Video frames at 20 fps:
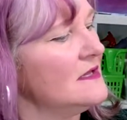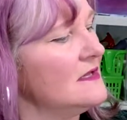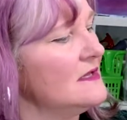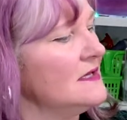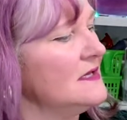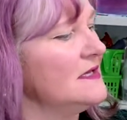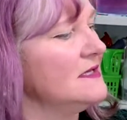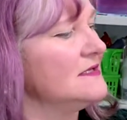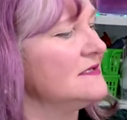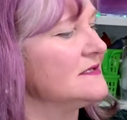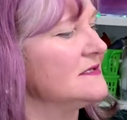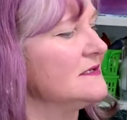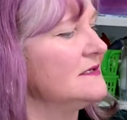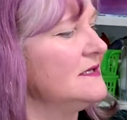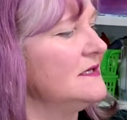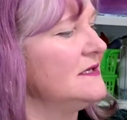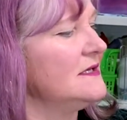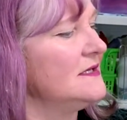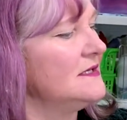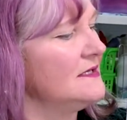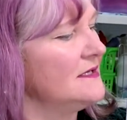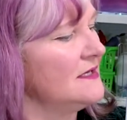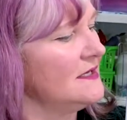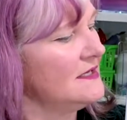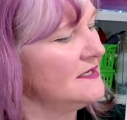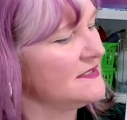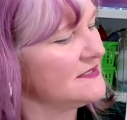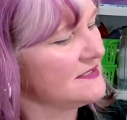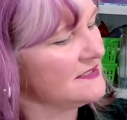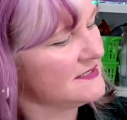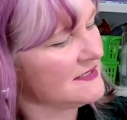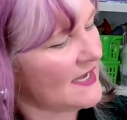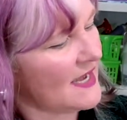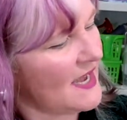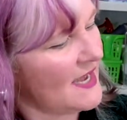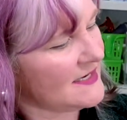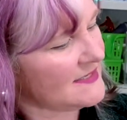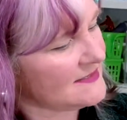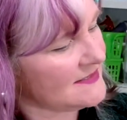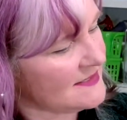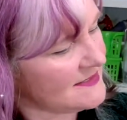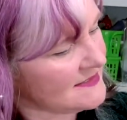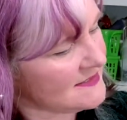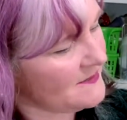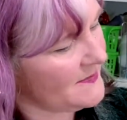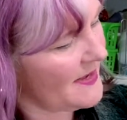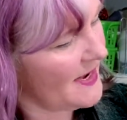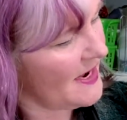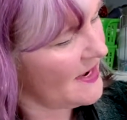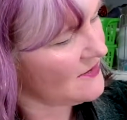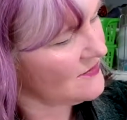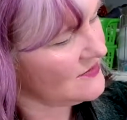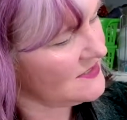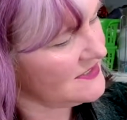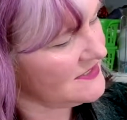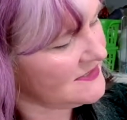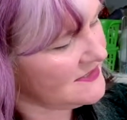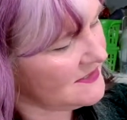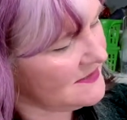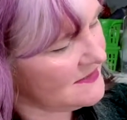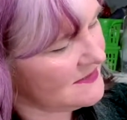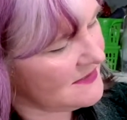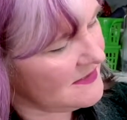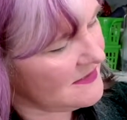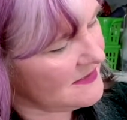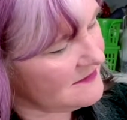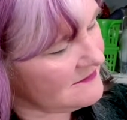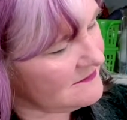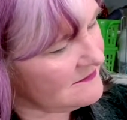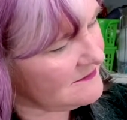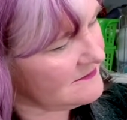easy to access the batteries and the